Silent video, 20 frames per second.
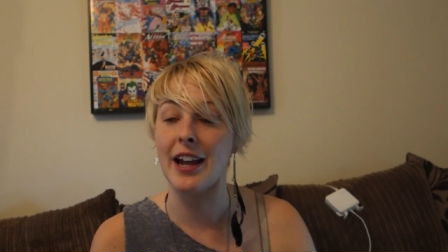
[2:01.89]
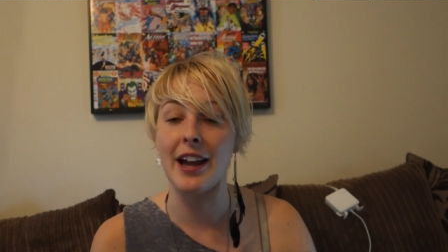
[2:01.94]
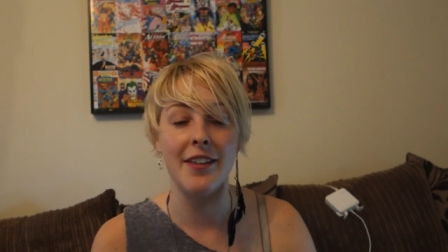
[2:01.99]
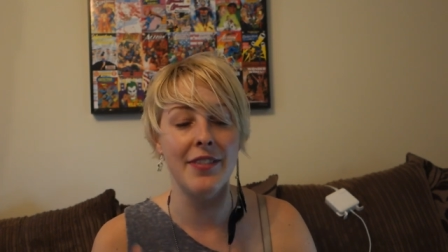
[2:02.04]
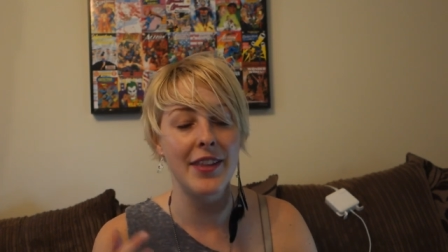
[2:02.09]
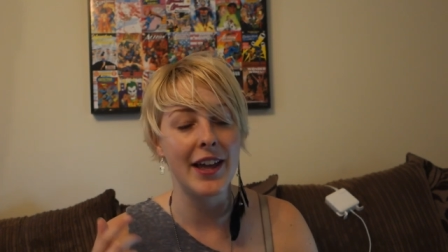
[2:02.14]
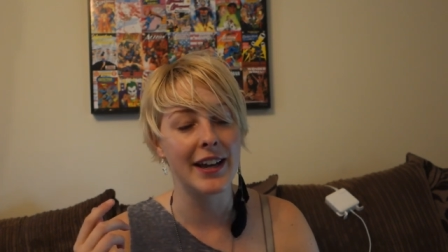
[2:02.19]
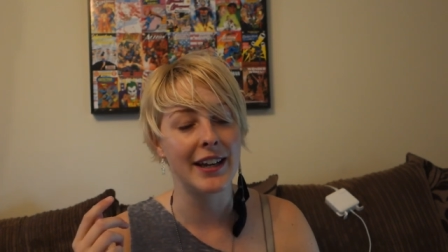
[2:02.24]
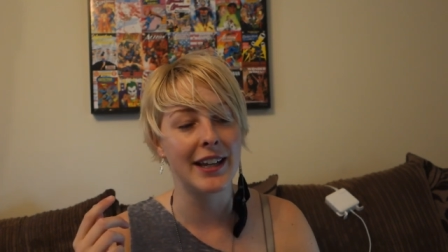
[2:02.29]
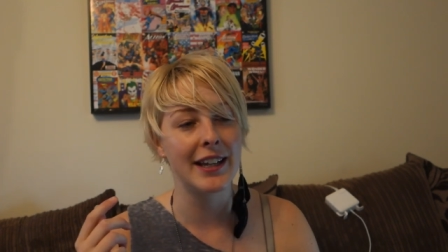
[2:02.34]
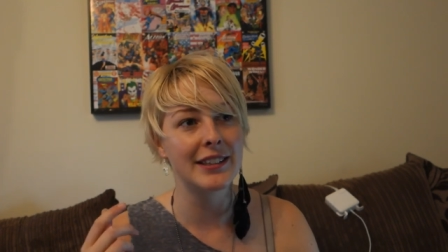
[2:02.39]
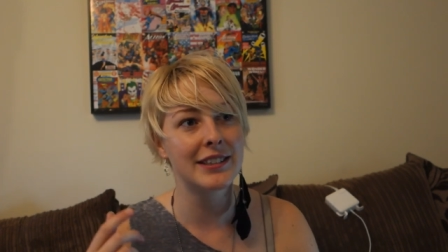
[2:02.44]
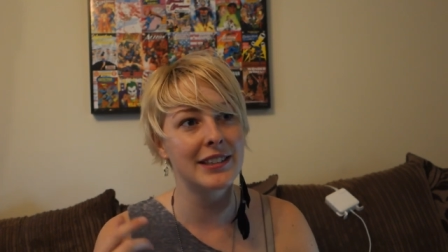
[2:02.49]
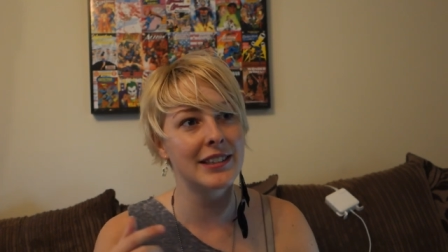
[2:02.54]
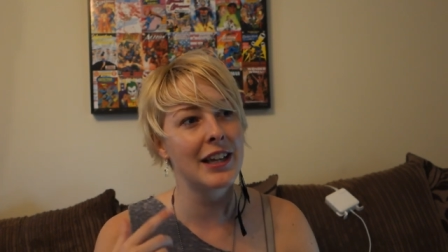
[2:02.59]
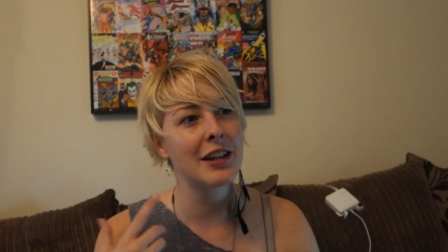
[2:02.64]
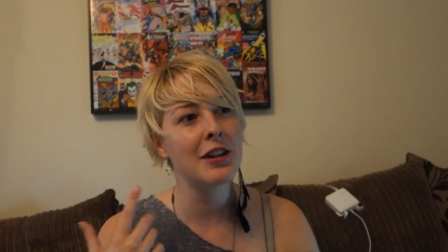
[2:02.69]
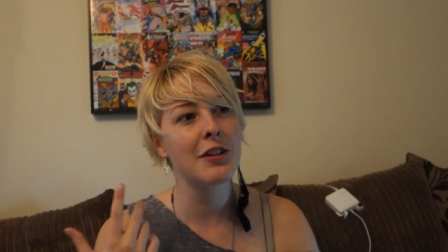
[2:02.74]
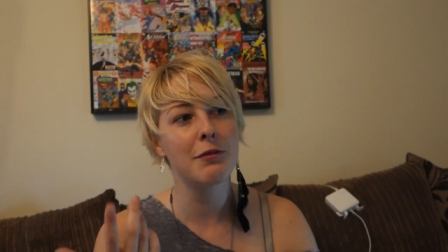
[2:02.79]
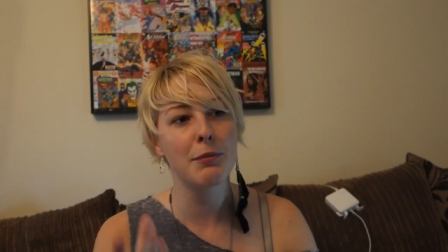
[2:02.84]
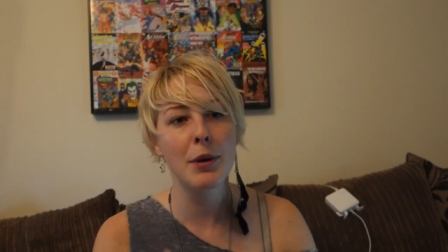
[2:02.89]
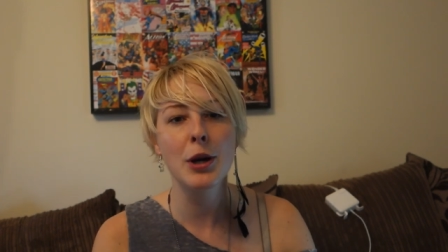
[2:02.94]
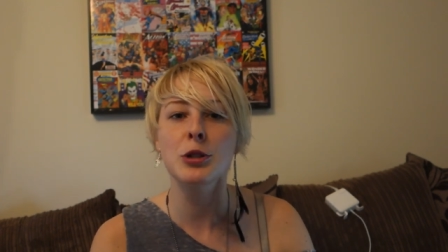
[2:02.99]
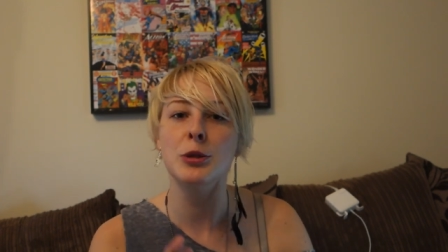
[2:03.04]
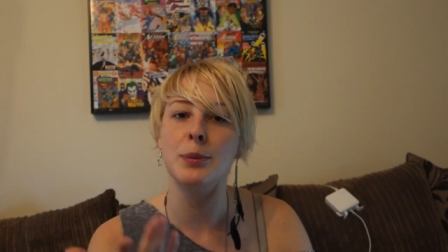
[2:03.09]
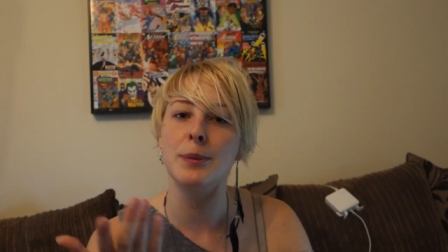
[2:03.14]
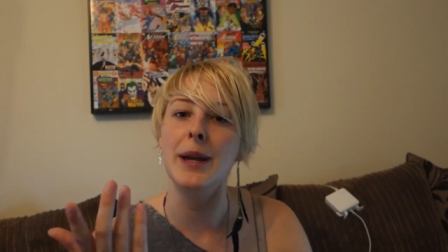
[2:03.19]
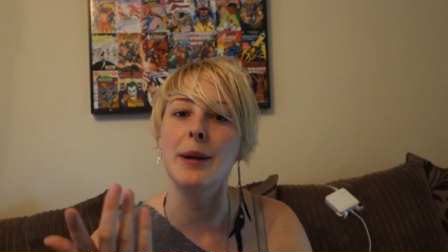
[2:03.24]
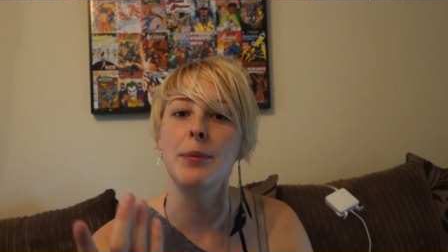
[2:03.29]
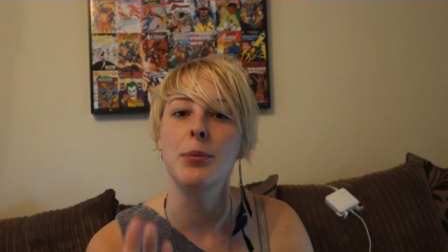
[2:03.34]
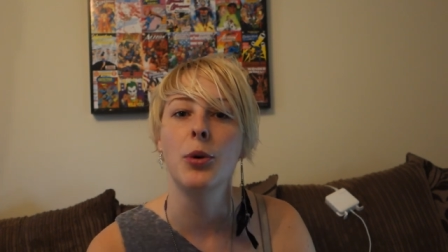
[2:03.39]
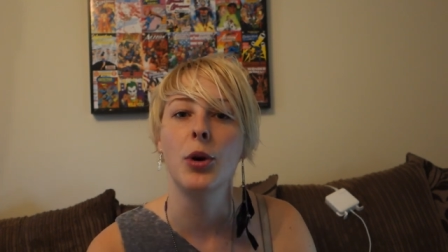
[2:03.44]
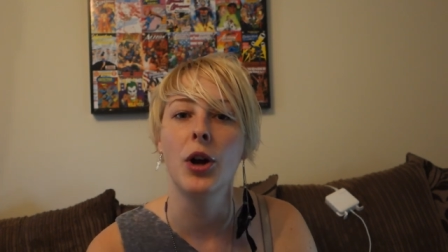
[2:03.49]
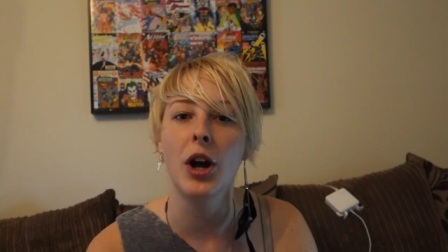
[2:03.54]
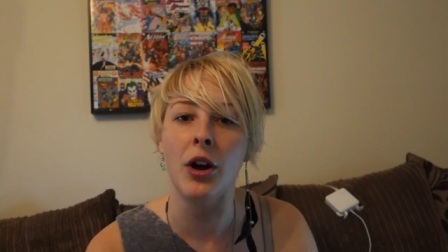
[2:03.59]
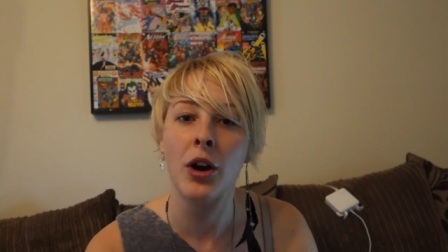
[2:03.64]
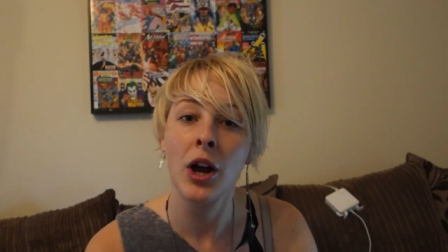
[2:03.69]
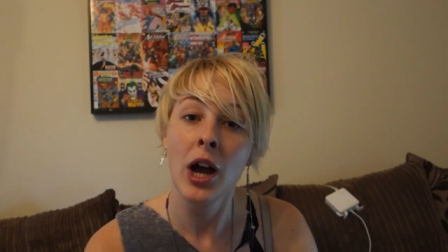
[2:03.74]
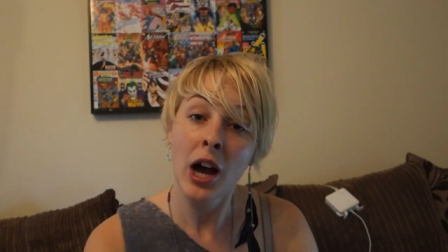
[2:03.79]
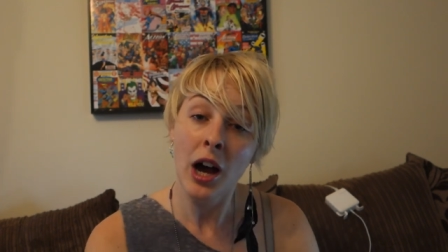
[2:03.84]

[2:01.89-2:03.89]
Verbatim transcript: And then instead of most people go,